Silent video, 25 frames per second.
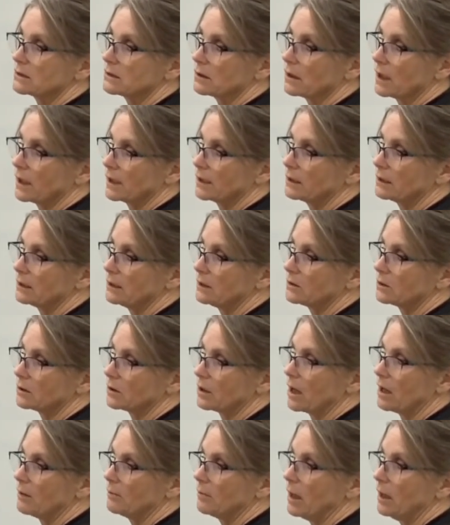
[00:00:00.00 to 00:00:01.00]
I could either
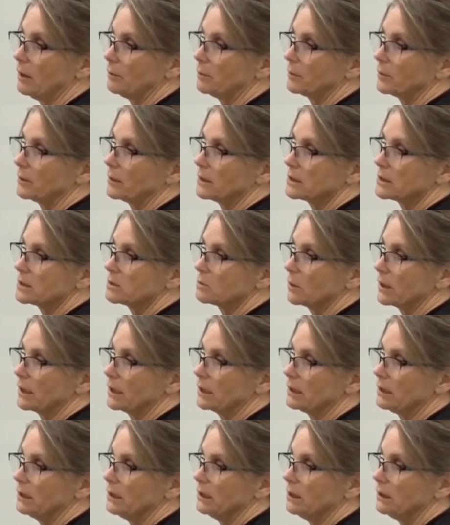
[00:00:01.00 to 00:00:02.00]
come up and swing
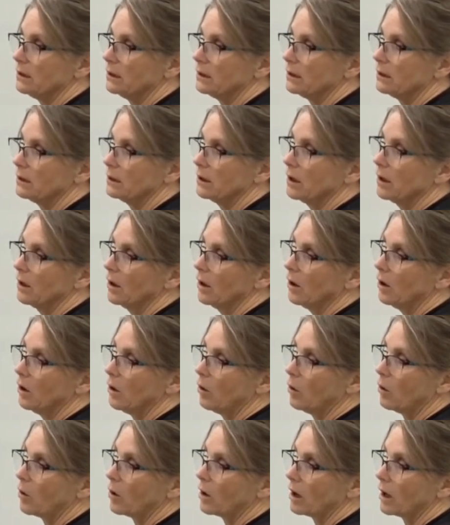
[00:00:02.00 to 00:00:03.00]
it here,
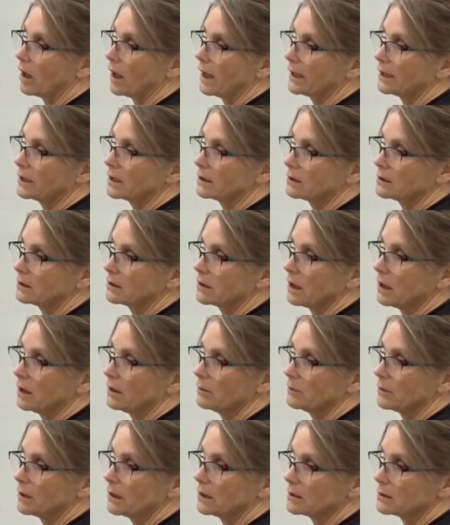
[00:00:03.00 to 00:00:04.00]
or I could
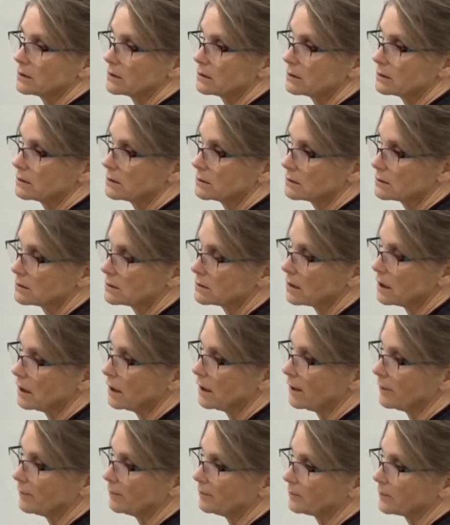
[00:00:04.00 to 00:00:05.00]
come and
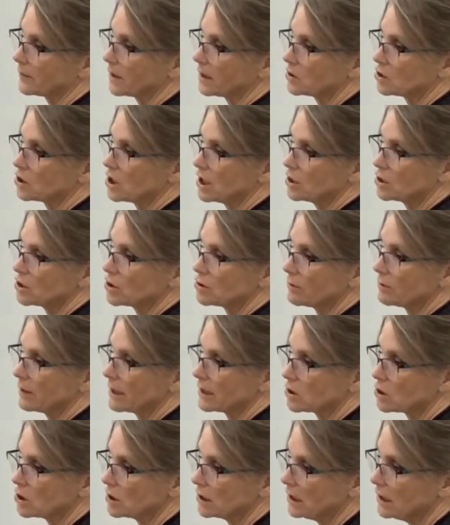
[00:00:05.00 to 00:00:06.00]
change
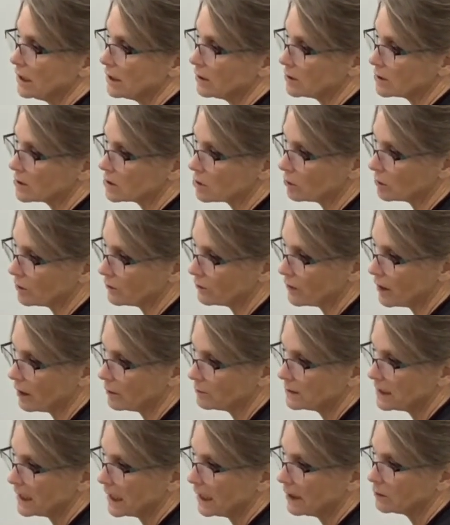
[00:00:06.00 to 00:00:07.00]
direction here and sort of
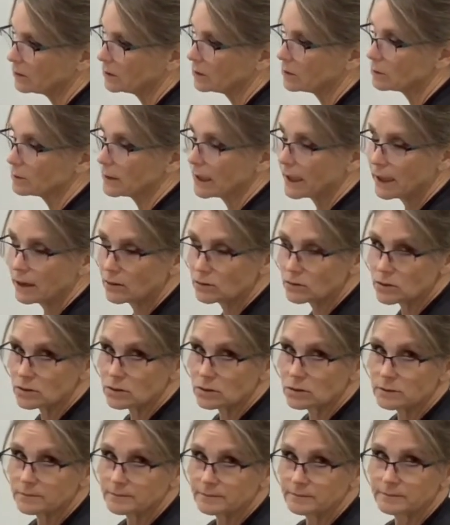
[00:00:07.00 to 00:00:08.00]
come down and around,
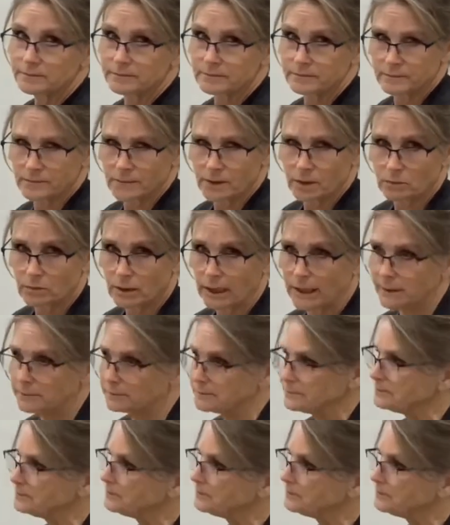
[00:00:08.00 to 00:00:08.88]
right?